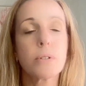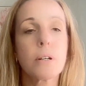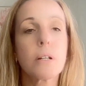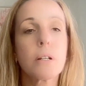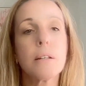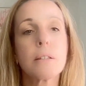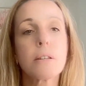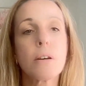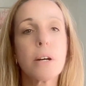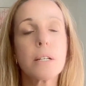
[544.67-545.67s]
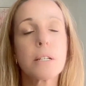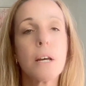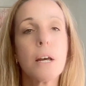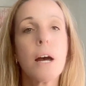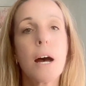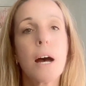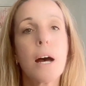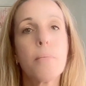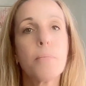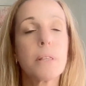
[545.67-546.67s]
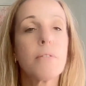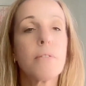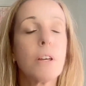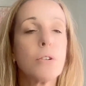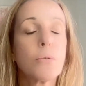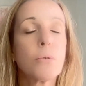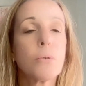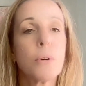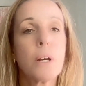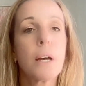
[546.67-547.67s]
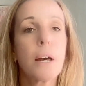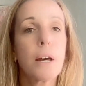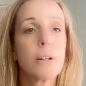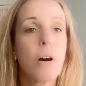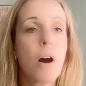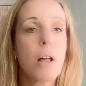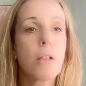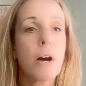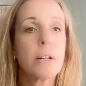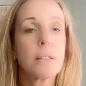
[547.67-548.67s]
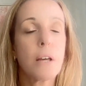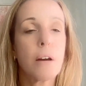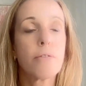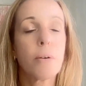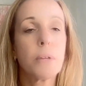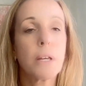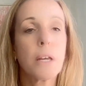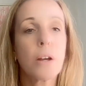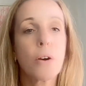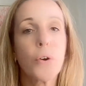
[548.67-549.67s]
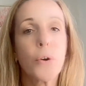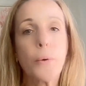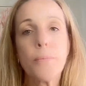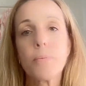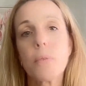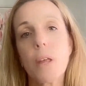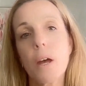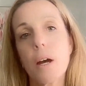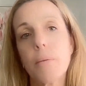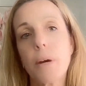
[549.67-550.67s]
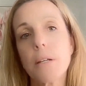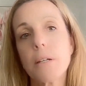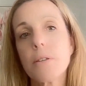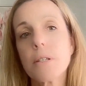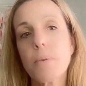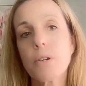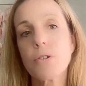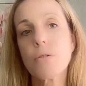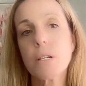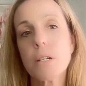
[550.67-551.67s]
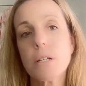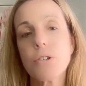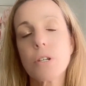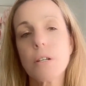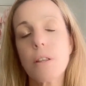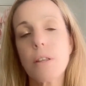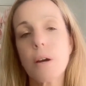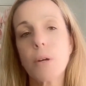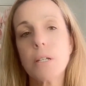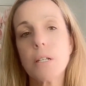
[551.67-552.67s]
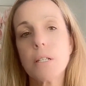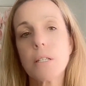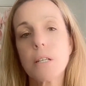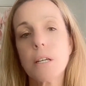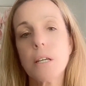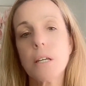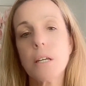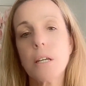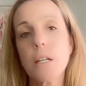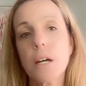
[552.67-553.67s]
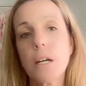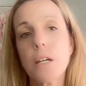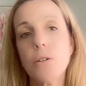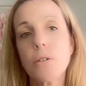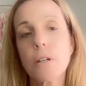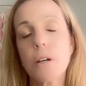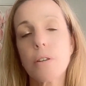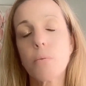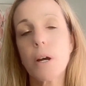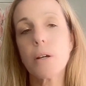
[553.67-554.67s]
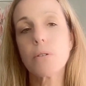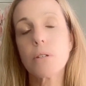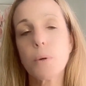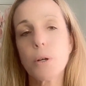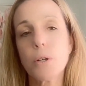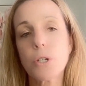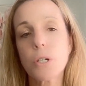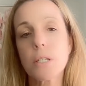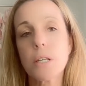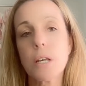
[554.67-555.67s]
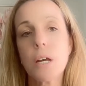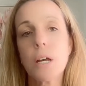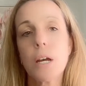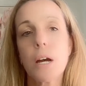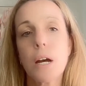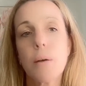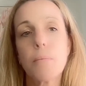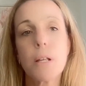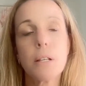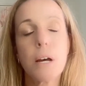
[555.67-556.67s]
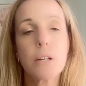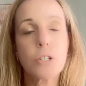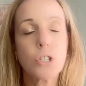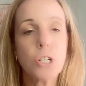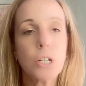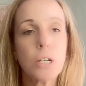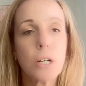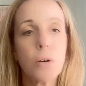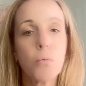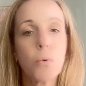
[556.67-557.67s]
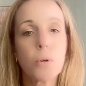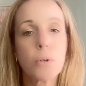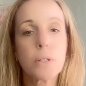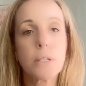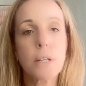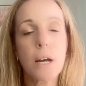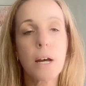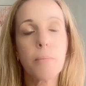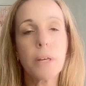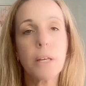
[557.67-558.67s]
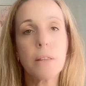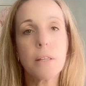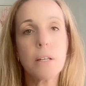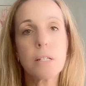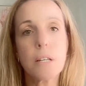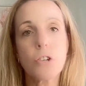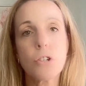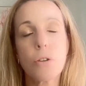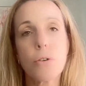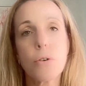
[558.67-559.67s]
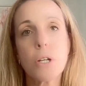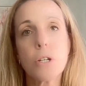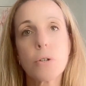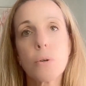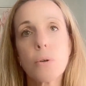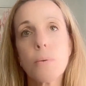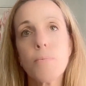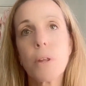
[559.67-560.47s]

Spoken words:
was a clean site, but the vendor had highlighted that from the get-go. Another special condition that we did see in a New South Wales purchase last year was in the Section 32.